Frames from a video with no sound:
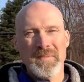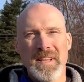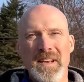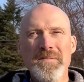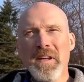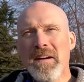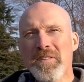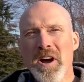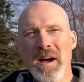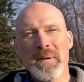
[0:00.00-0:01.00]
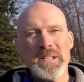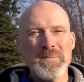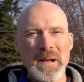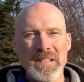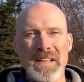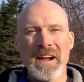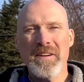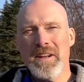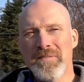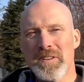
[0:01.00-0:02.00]
If you have comments about the
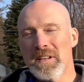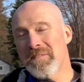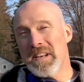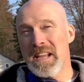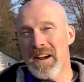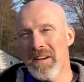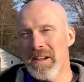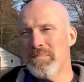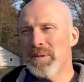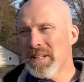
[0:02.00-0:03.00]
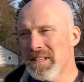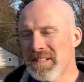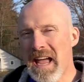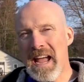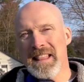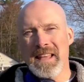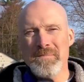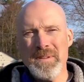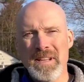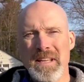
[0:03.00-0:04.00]
area, if you live in the area, please add
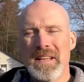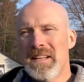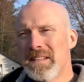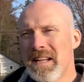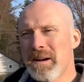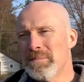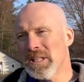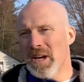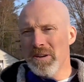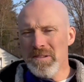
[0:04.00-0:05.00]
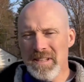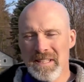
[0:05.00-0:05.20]
them down below.